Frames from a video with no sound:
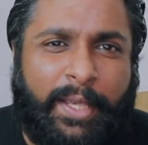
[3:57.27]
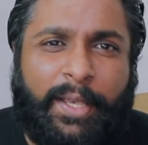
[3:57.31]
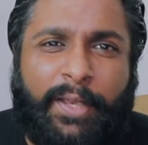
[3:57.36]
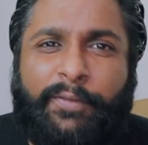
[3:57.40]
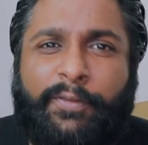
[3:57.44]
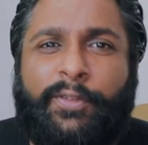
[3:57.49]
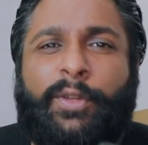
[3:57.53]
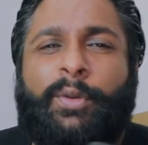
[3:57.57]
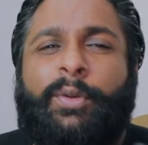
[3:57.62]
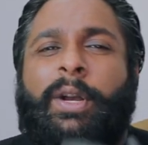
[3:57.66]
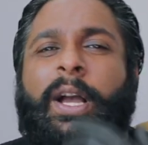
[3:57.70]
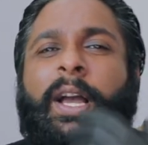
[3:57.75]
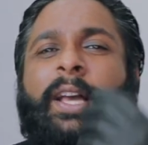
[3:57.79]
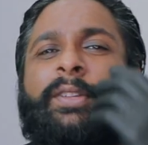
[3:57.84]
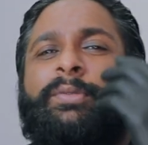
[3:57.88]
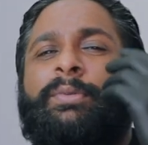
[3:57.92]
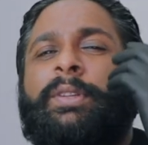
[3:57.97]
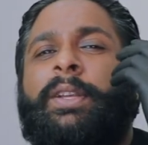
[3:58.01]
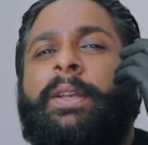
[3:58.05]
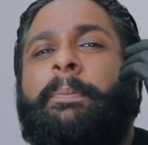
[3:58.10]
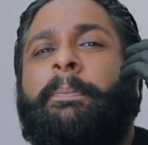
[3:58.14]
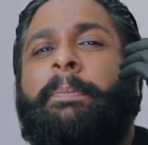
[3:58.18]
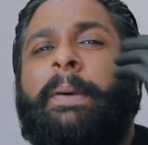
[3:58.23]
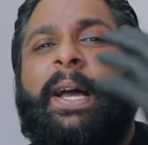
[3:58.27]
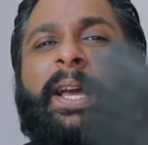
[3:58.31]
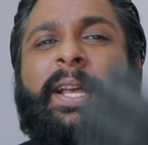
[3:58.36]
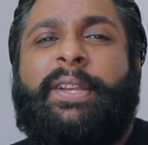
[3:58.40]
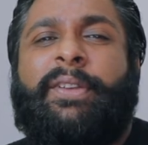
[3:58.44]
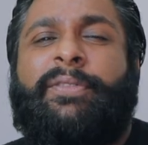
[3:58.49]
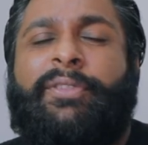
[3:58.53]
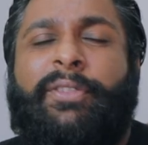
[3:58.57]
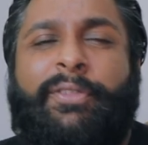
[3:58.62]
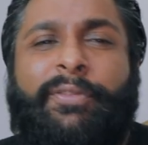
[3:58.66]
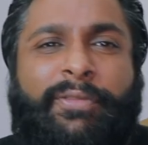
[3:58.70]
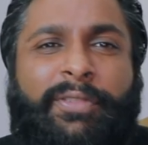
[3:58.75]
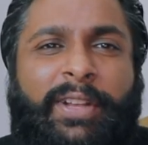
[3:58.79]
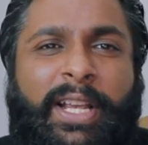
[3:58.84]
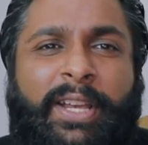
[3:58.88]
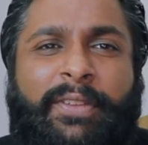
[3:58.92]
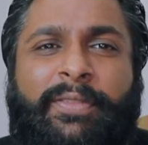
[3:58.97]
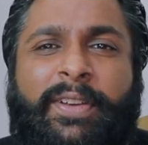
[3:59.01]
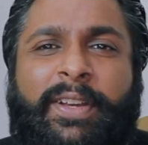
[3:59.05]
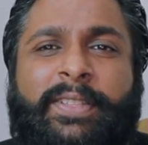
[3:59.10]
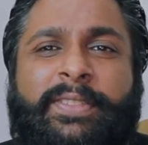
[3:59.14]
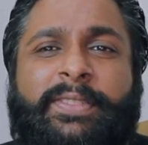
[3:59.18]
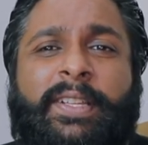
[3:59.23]
If you guys want to buy different
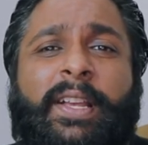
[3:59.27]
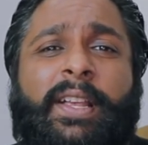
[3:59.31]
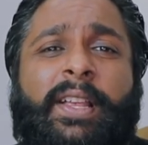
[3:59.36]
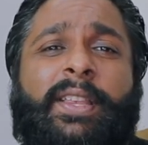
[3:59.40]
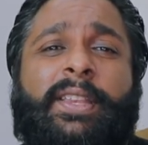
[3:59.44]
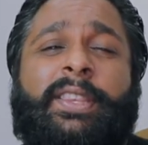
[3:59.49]
flavors,